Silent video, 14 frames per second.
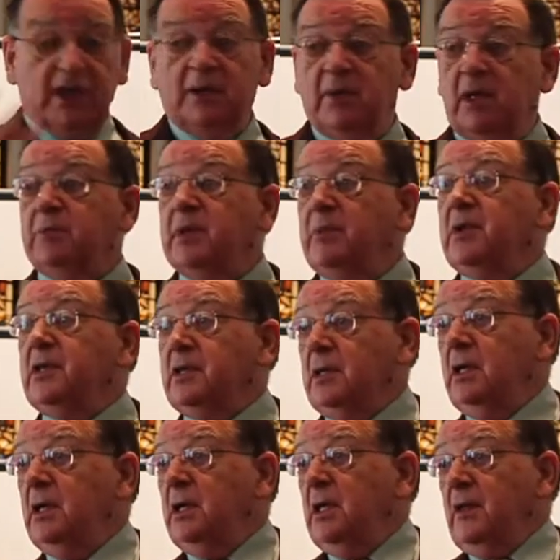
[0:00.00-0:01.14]
about
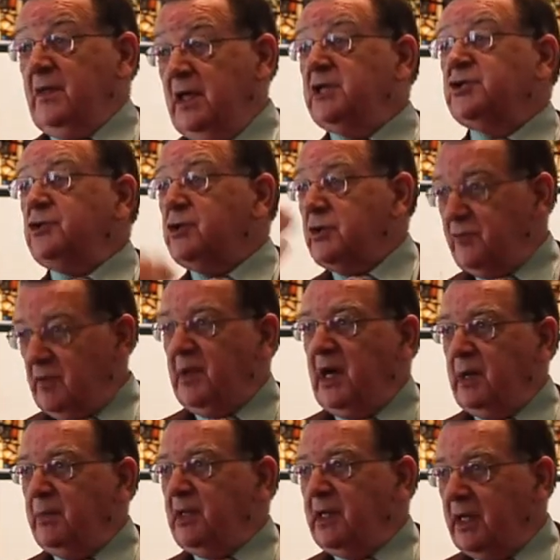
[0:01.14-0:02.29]
biblical history of the
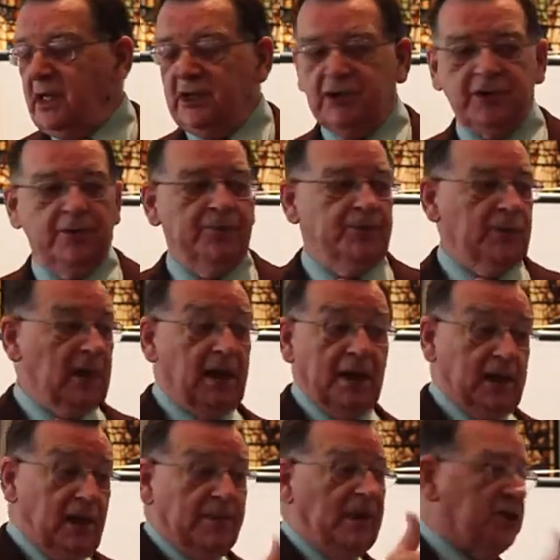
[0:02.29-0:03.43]
Bible in English,
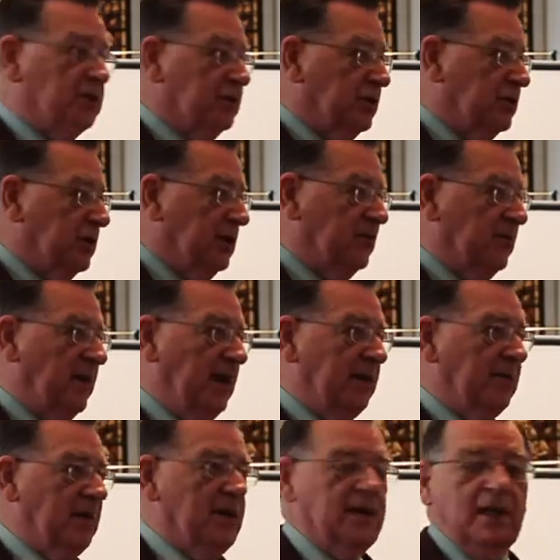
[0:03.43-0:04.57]
and I mentioned the Geneva
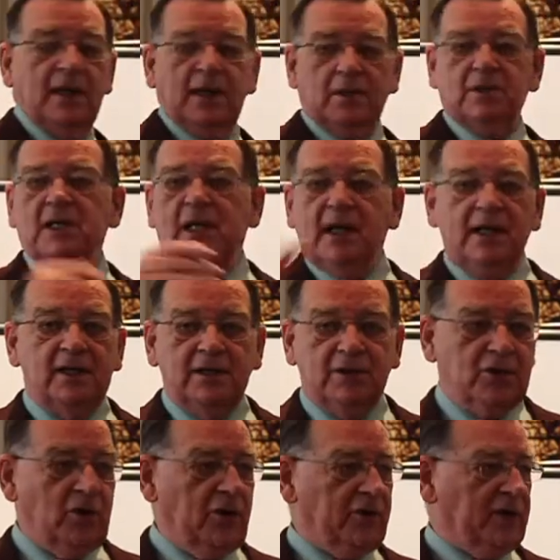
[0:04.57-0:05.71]
Bible, and there was a lady in
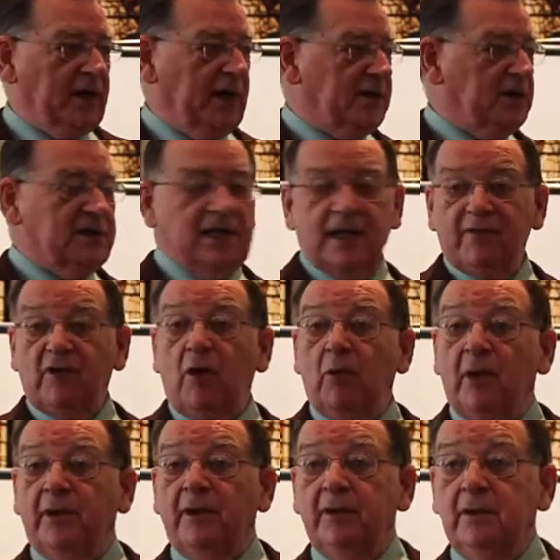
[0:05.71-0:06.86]
the congregation said, "I've got
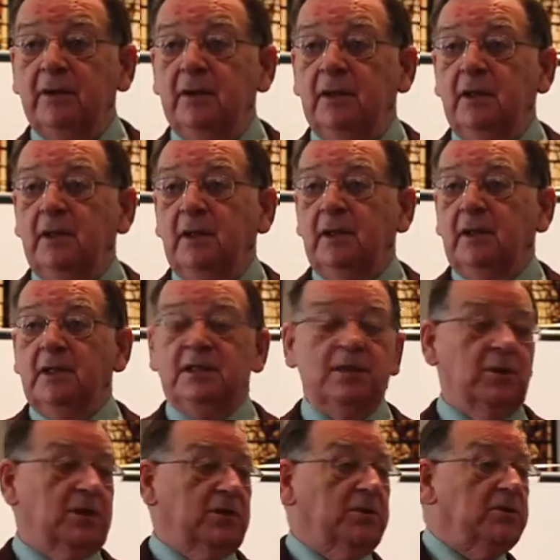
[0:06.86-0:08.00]
one." I
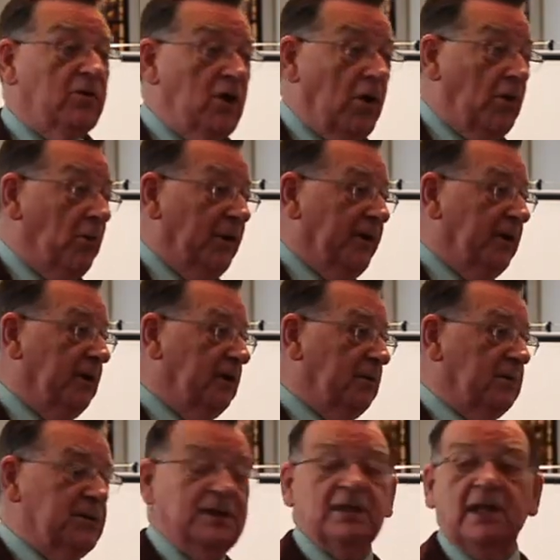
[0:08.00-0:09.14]
said, "What do you mean you've got one?"
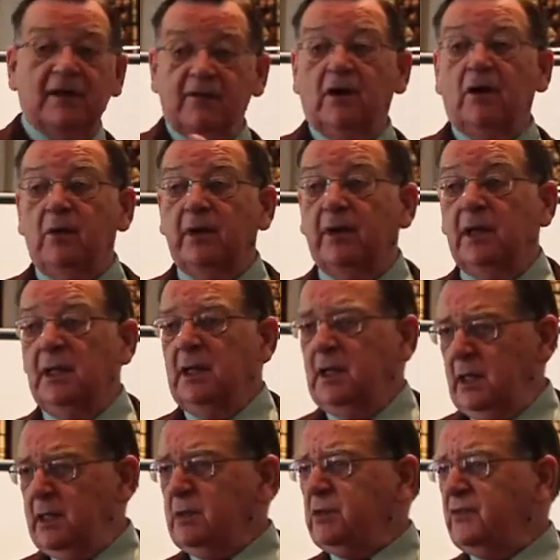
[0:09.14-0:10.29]
She said, "I've got one."
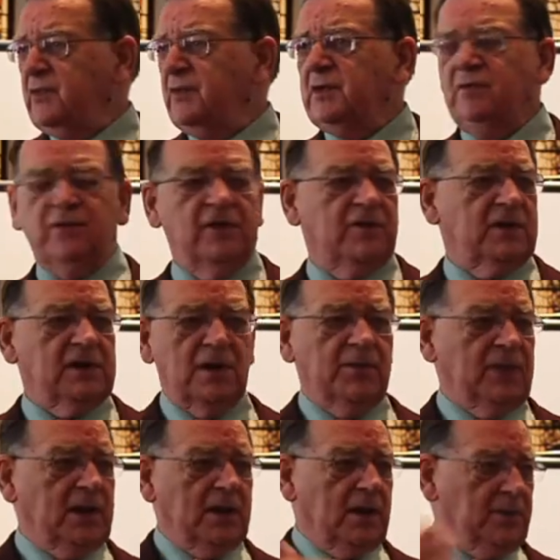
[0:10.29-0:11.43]
I think it was 1550
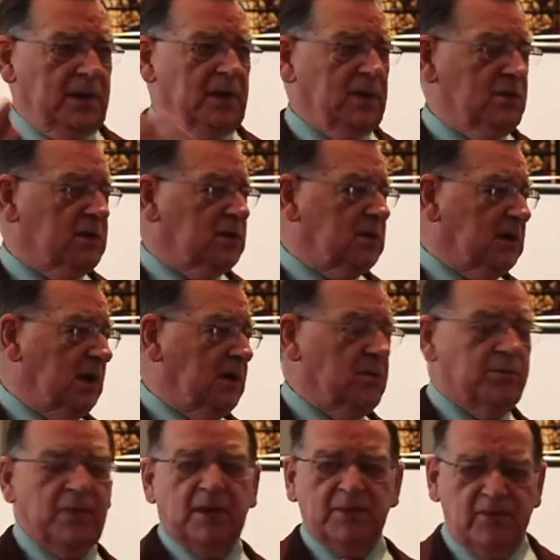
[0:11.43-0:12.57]
something, I mean, it was
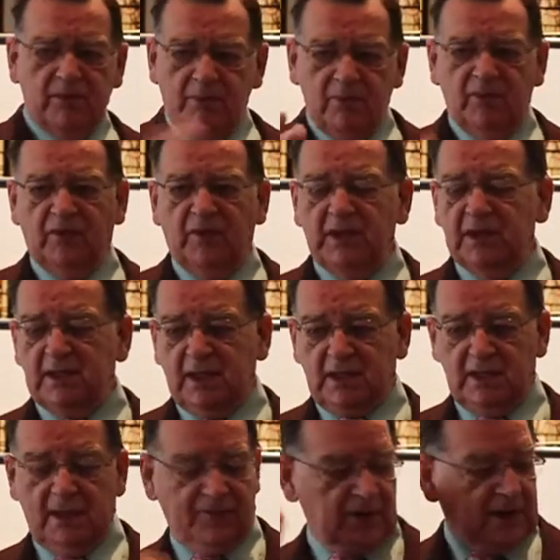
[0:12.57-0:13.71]
done, not
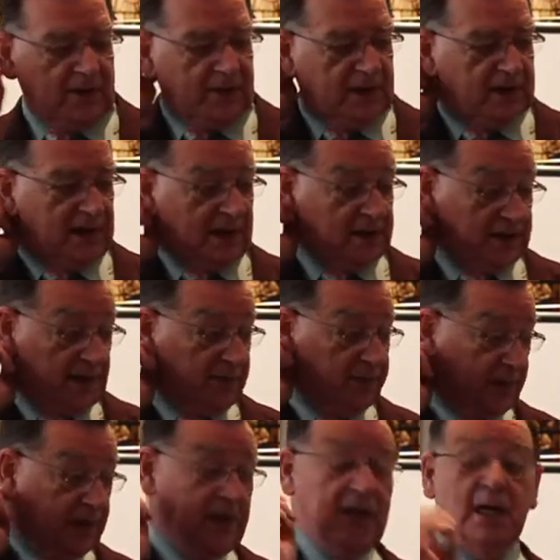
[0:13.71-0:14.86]
1560, I forget the exact date,
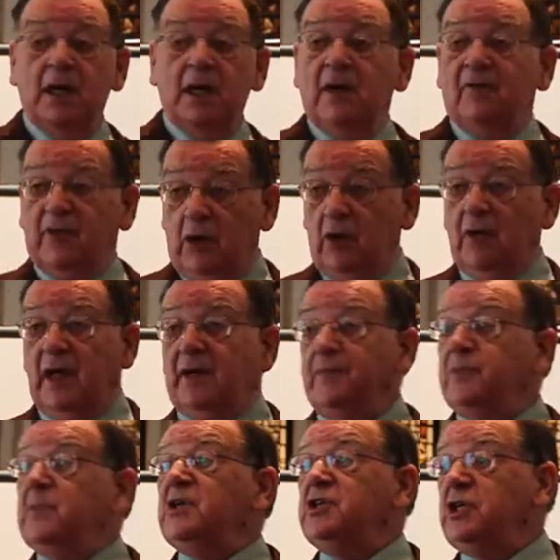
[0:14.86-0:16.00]
but for all
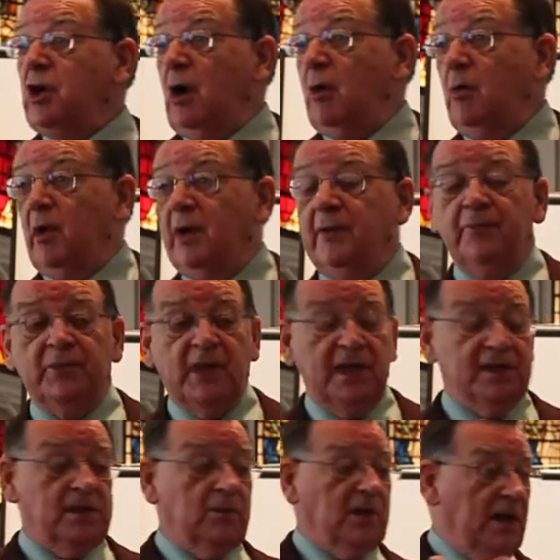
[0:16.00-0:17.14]
that, she got one. I
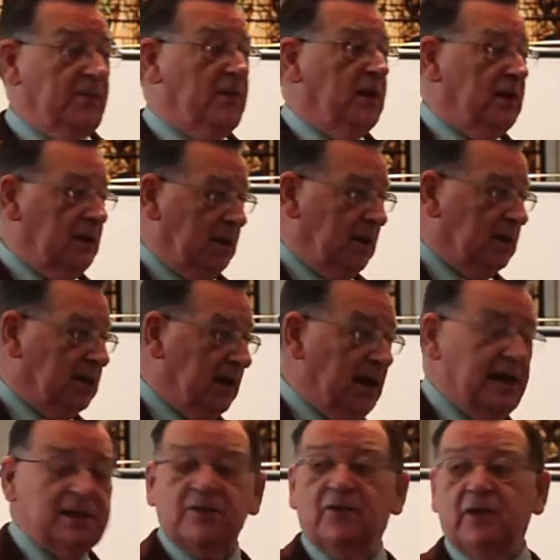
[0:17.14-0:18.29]
said, "Well, I'm
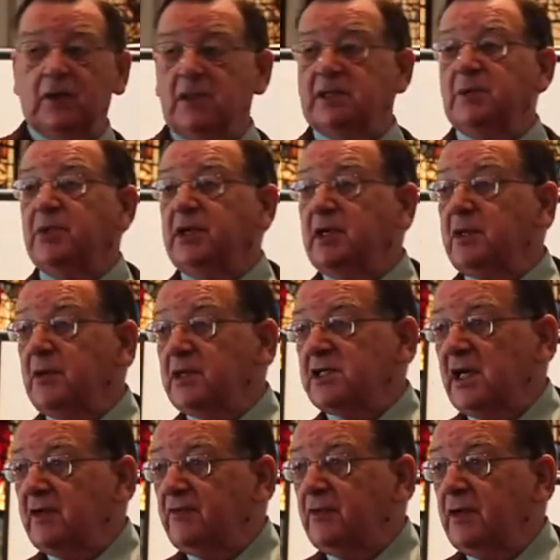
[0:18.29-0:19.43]
delighted for you." I said, "Put it in the
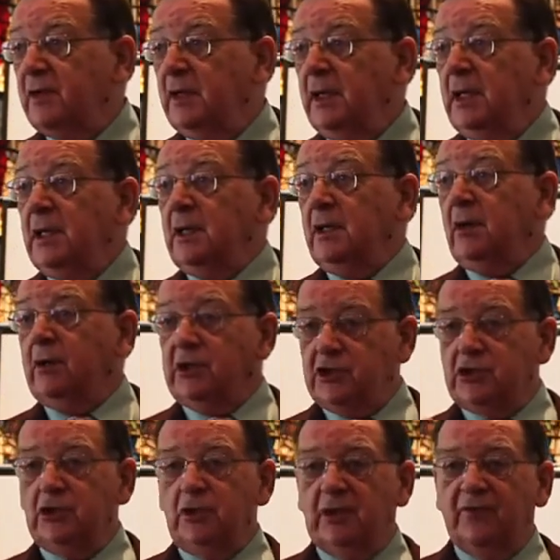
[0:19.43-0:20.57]
safe or
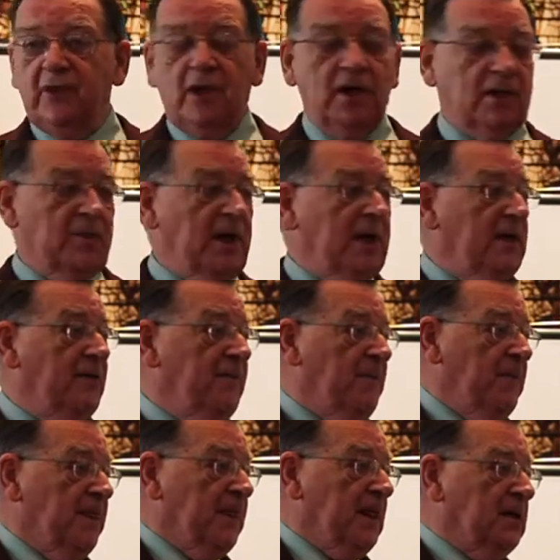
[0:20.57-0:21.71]
insure it for a lot of money."
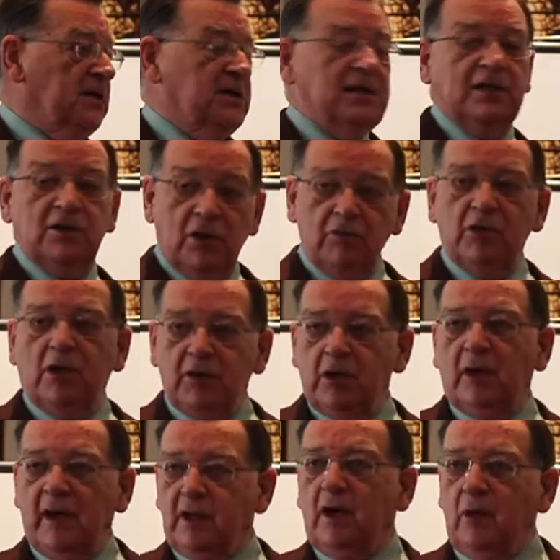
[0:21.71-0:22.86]
She said, no,
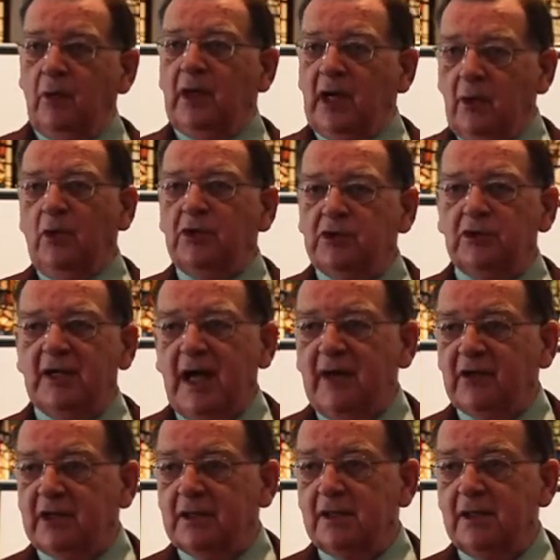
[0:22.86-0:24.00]
I got one. I want you to
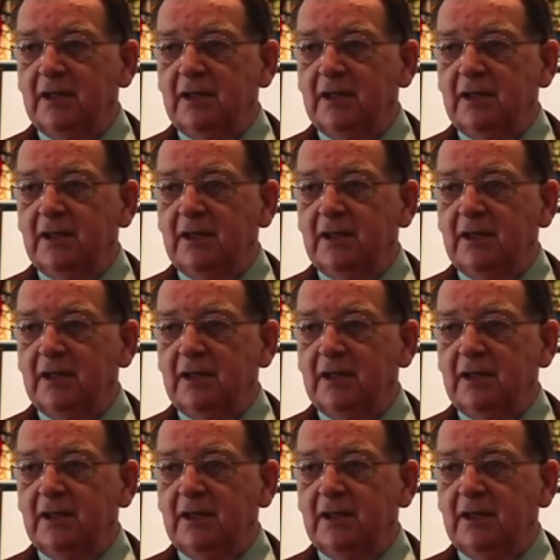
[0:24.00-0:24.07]
have it."